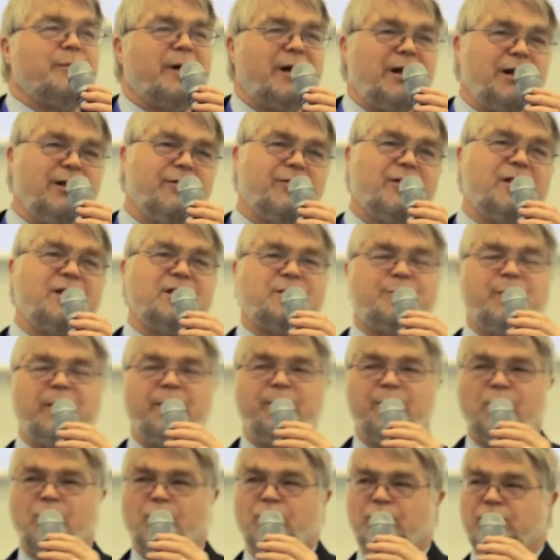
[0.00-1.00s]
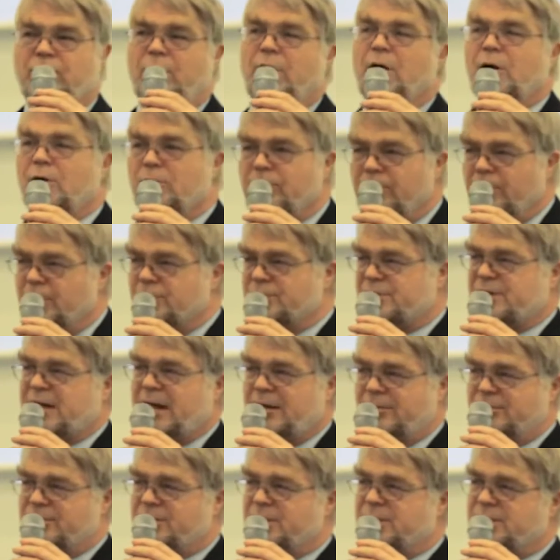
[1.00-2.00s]
many of these people couldn't own those
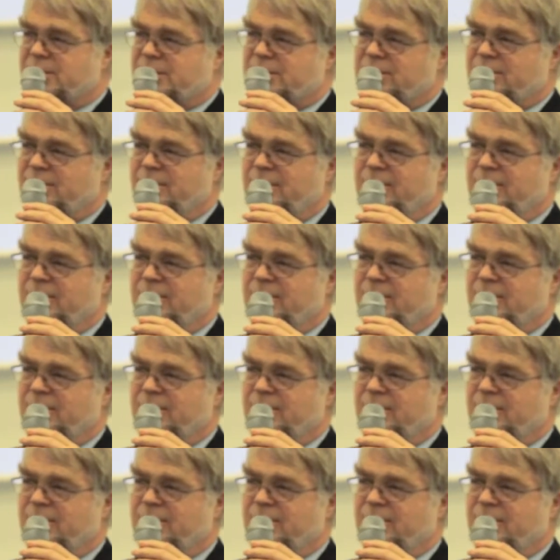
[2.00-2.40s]
houses.